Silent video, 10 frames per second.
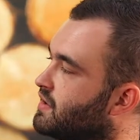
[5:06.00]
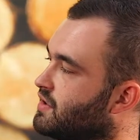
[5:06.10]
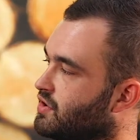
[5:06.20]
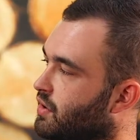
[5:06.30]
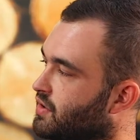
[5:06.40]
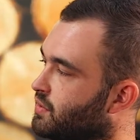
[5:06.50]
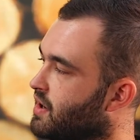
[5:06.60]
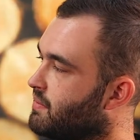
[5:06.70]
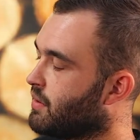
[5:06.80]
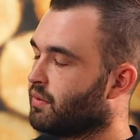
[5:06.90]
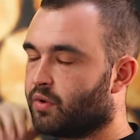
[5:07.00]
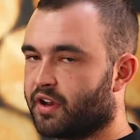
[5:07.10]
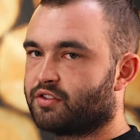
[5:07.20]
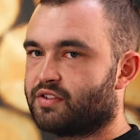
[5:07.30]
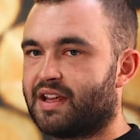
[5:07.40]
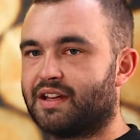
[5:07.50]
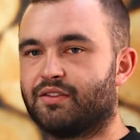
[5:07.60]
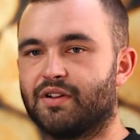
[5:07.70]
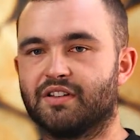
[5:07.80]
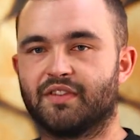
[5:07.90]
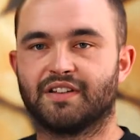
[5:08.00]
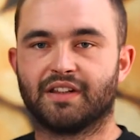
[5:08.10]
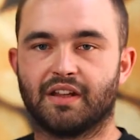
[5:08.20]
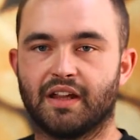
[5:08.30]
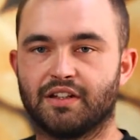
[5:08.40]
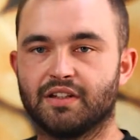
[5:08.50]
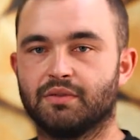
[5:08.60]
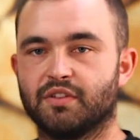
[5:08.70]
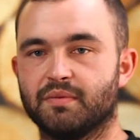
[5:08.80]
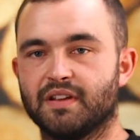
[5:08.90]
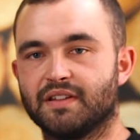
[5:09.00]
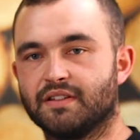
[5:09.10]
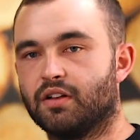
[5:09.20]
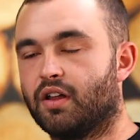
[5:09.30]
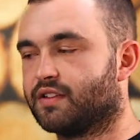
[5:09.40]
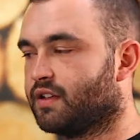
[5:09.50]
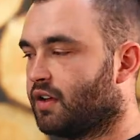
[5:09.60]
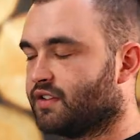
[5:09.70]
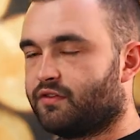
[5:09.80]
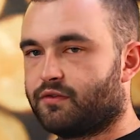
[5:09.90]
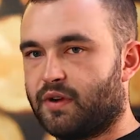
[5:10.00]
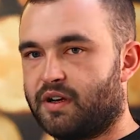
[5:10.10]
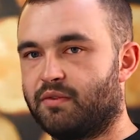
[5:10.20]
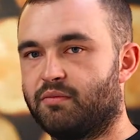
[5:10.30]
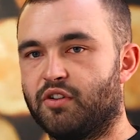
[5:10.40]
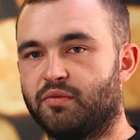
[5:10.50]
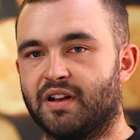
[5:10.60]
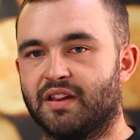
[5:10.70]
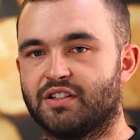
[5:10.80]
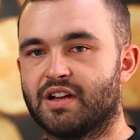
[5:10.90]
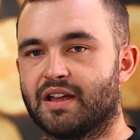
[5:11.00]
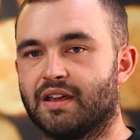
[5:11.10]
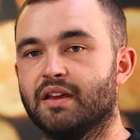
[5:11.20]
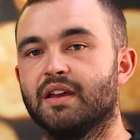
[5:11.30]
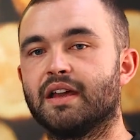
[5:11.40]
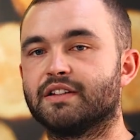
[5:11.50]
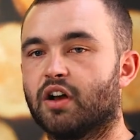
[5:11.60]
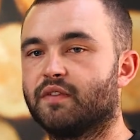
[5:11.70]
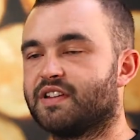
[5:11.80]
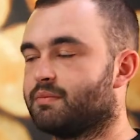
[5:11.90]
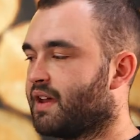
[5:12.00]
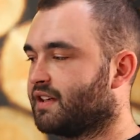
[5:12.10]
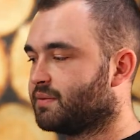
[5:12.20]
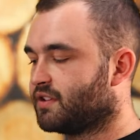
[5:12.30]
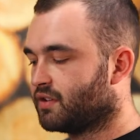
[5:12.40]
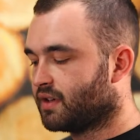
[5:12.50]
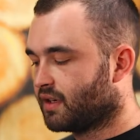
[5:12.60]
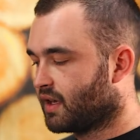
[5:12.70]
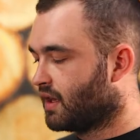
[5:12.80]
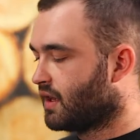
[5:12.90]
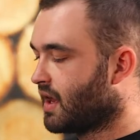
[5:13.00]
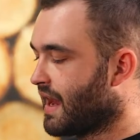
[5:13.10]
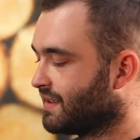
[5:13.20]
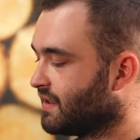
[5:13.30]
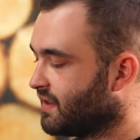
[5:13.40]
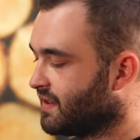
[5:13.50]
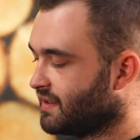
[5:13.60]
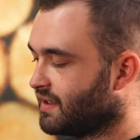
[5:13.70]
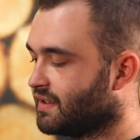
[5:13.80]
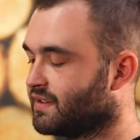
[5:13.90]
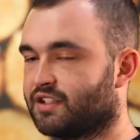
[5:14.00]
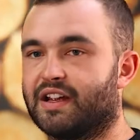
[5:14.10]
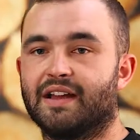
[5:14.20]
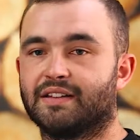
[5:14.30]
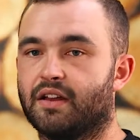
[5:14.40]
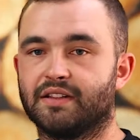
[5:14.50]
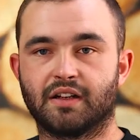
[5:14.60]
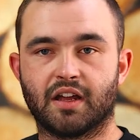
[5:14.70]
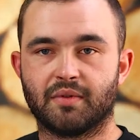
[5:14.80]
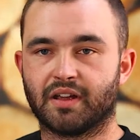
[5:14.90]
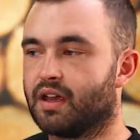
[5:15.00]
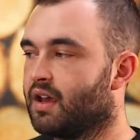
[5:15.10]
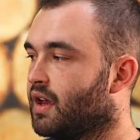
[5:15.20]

up to the shoulders, we are met with 180 degrees of articulation, which means there's lots and lots of freedom of movement in this jacket. It's obviously made to be doing activities in it, such as ice climbing,